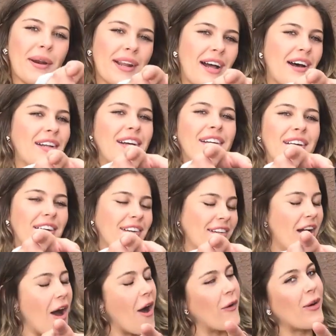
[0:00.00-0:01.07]
sipping.
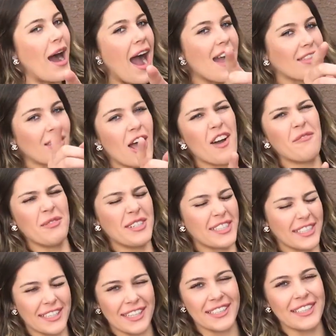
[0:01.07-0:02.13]
No, I love
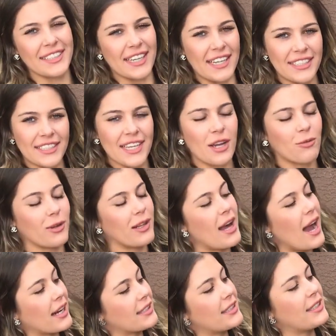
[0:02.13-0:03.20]
music like this. I just like
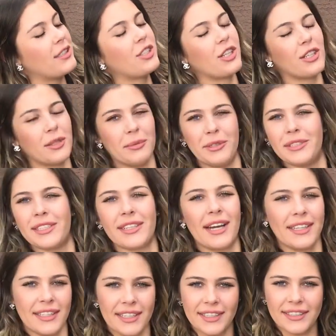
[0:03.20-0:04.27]
relaxing and chilling to music
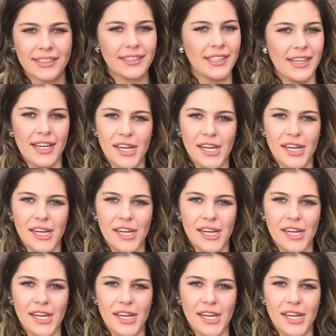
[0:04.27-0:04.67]
like this.